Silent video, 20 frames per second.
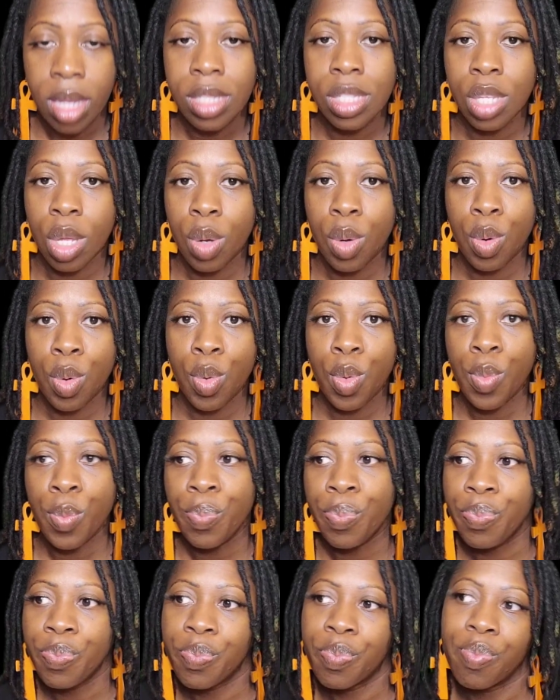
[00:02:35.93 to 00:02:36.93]
So
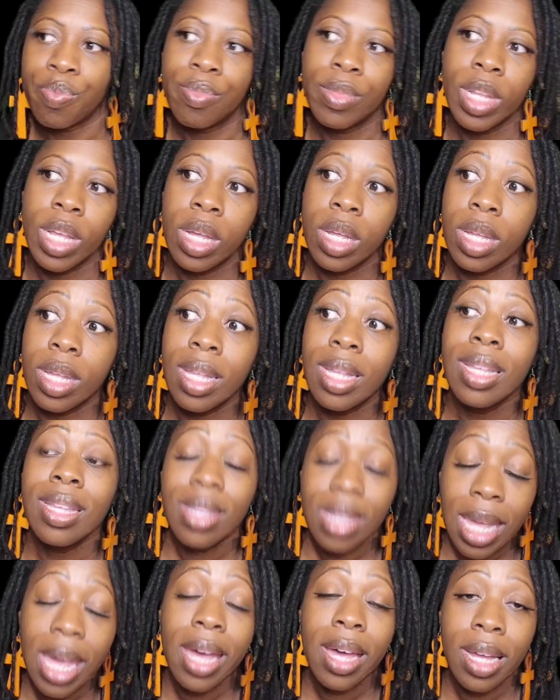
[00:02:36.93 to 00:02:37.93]

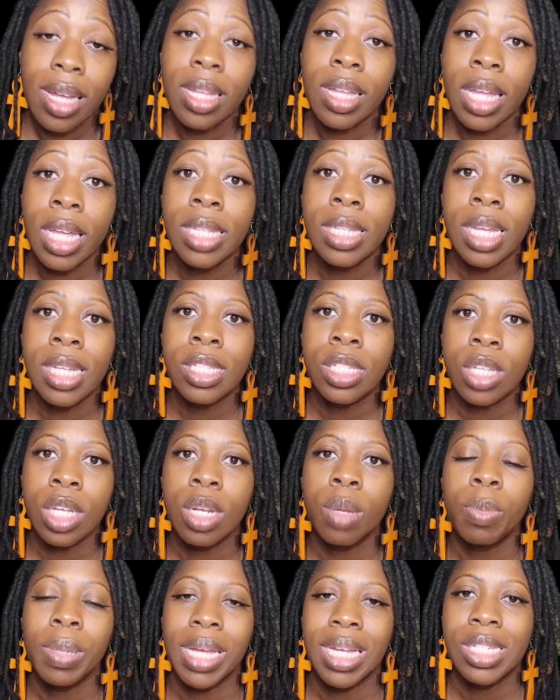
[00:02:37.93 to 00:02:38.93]
yeah, it's
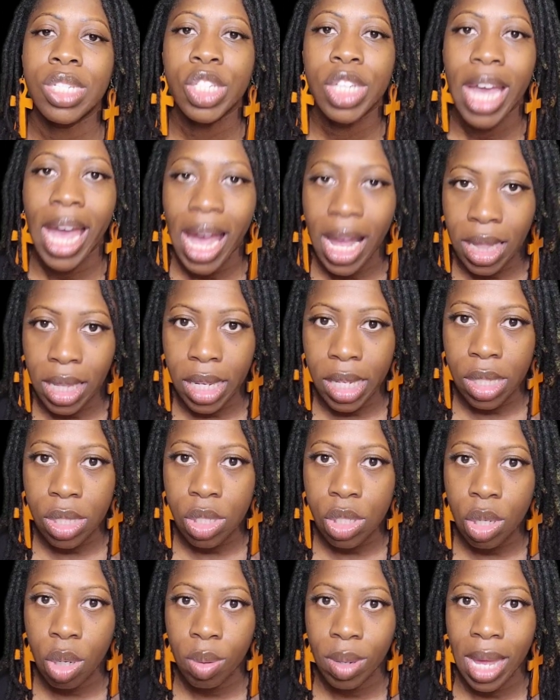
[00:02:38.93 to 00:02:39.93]
going to be a
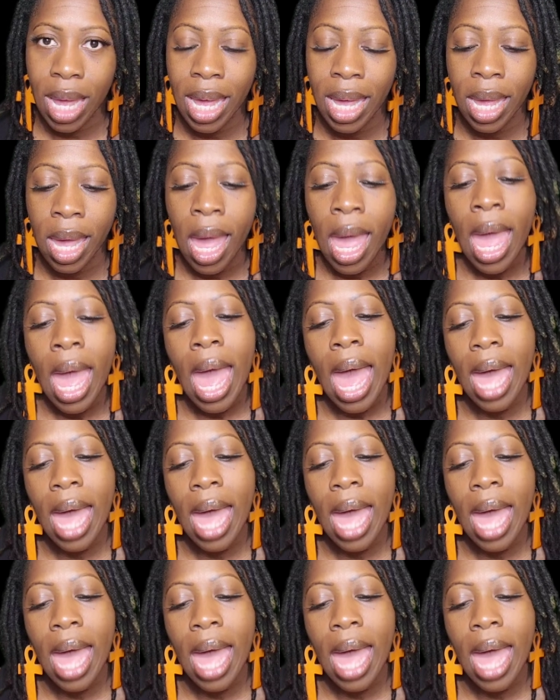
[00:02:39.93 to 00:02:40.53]
challenge, okay?